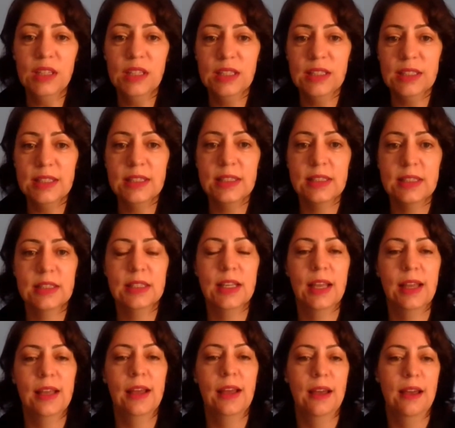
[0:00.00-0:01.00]
this is
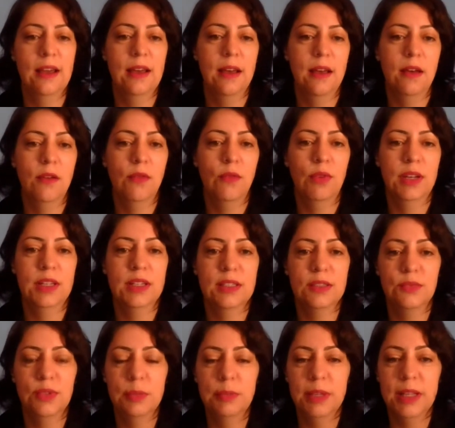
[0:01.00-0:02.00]
what
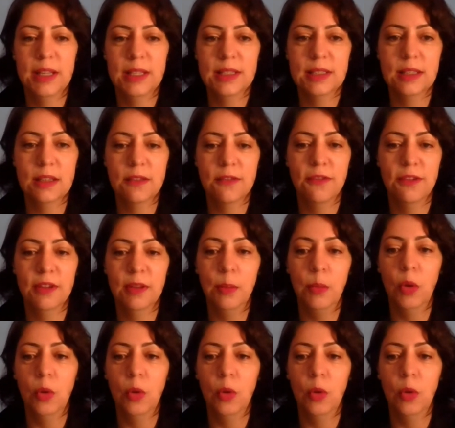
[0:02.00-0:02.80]
is replacing for the